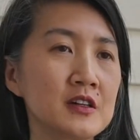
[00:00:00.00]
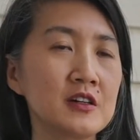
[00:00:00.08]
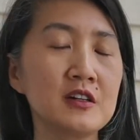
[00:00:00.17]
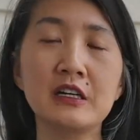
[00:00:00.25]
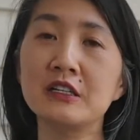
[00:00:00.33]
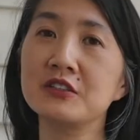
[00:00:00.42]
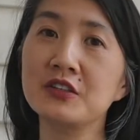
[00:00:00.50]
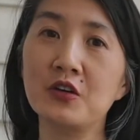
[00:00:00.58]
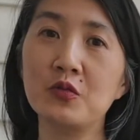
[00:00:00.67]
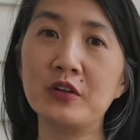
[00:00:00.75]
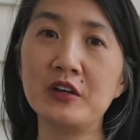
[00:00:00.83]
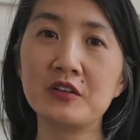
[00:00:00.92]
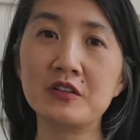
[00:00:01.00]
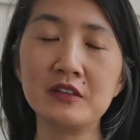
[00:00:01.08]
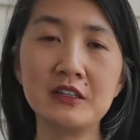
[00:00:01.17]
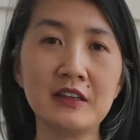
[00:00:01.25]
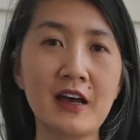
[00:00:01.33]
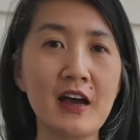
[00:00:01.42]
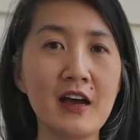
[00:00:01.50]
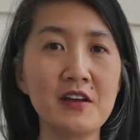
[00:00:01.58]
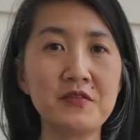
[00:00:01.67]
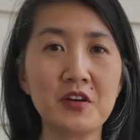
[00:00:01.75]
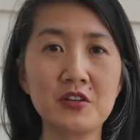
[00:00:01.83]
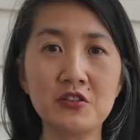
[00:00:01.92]
All right, so we are currently
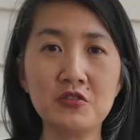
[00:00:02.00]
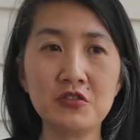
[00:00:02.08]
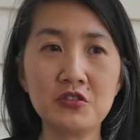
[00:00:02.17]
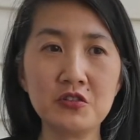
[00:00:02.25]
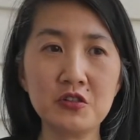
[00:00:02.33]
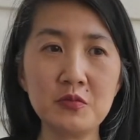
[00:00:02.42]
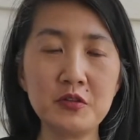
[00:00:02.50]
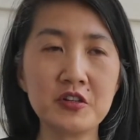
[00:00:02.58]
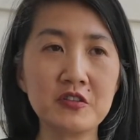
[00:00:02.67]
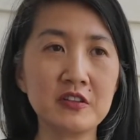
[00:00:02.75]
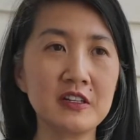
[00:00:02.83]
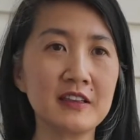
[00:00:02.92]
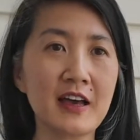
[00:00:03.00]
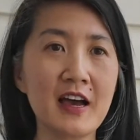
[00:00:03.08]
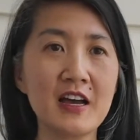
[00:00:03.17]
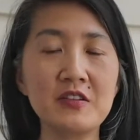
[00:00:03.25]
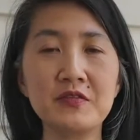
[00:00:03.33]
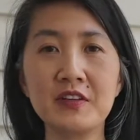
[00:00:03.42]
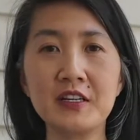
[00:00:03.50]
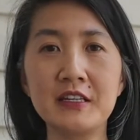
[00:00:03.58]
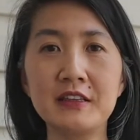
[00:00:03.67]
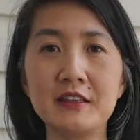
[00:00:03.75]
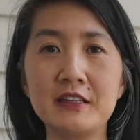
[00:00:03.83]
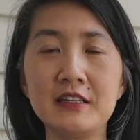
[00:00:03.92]
live on YouTube, currently live
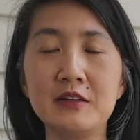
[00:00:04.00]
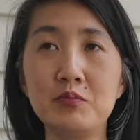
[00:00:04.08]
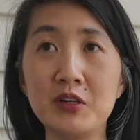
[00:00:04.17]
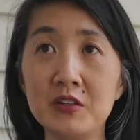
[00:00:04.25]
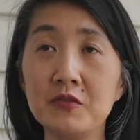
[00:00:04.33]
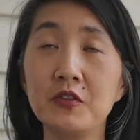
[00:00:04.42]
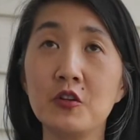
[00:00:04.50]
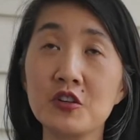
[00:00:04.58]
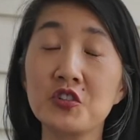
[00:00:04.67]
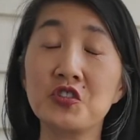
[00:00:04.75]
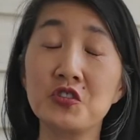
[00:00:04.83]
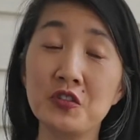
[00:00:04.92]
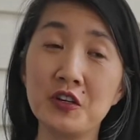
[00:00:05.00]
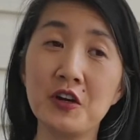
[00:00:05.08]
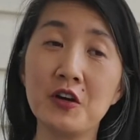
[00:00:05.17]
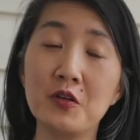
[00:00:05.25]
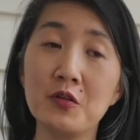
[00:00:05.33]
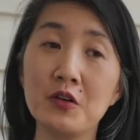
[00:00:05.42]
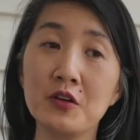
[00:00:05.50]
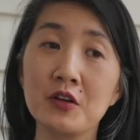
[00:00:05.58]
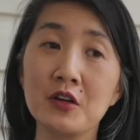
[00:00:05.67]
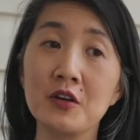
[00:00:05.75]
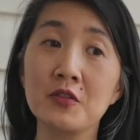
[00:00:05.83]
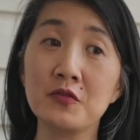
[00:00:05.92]
in the Bead Floor Studio
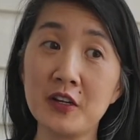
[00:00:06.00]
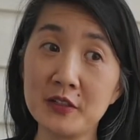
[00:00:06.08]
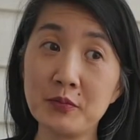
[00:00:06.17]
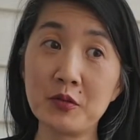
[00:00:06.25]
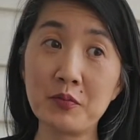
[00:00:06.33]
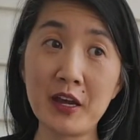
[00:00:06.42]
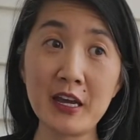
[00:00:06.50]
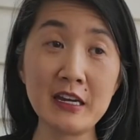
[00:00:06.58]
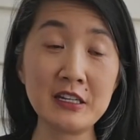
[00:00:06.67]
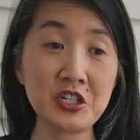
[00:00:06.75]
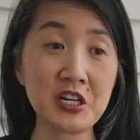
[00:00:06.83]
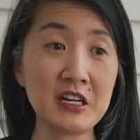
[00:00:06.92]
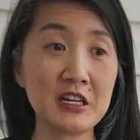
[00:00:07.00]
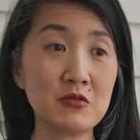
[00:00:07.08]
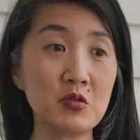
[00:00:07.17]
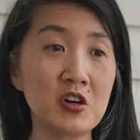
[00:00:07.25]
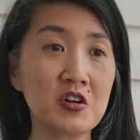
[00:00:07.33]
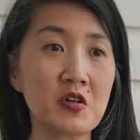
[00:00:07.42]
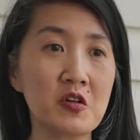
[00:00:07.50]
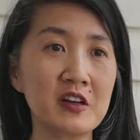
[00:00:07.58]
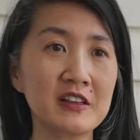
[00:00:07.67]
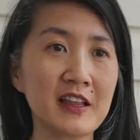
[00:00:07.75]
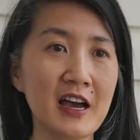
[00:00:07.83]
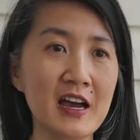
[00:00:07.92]
Facebook page, and we are
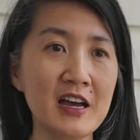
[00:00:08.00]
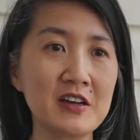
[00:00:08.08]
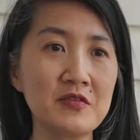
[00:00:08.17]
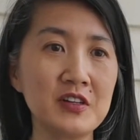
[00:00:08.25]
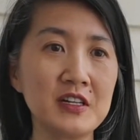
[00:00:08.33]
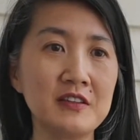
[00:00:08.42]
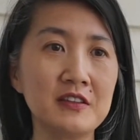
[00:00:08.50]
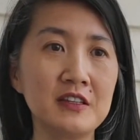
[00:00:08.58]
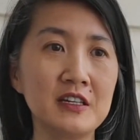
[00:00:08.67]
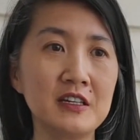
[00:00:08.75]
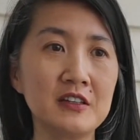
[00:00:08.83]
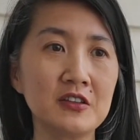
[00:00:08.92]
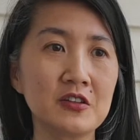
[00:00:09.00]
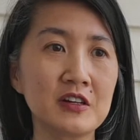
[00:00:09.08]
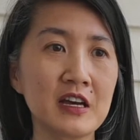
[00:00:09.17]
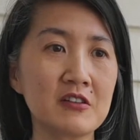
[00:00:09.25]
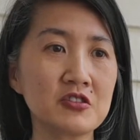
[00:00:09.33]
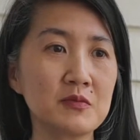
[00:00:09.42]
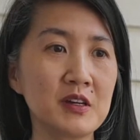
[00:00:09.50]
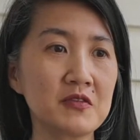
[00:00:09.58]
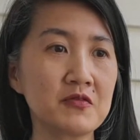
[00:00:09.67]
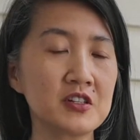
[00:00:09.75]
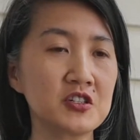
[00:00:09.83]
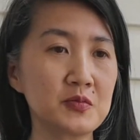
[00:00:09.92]
going live in the Learn How to Make
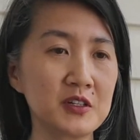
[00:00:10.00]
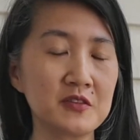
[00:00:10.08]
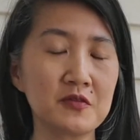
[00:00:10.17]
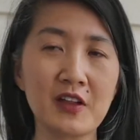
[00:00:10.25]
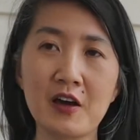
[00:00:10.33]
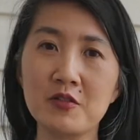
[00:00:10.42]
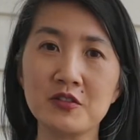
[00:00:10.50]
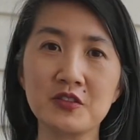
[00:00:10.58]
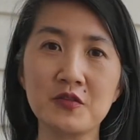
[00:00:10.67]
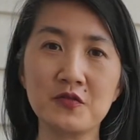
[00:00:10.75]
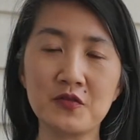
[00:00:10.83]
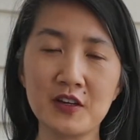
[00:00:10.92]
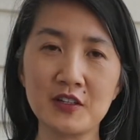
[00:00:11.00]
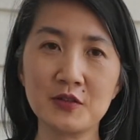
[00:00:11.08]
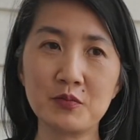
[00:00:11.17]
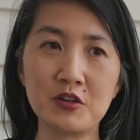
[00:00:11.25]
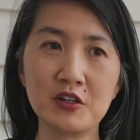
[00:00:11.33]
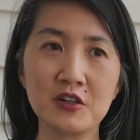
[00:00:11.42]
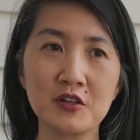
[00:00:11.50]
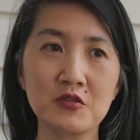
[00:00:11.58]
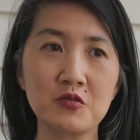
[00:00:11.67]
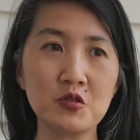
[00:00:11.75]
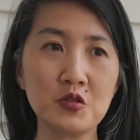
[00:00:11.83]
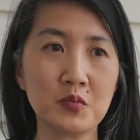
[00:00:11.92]
French Beaded Flowers Facebook
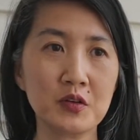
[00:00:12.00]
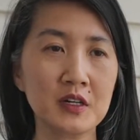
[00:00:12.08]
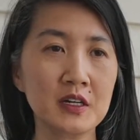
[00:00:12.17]
group.